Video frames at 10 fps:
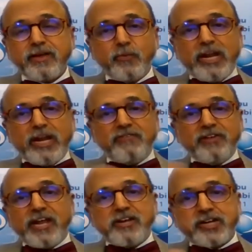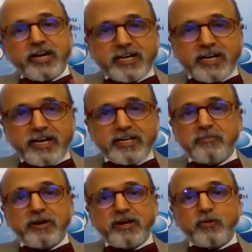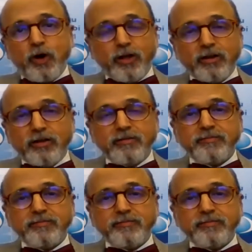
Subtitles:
We live in an interconnected, interdependent world.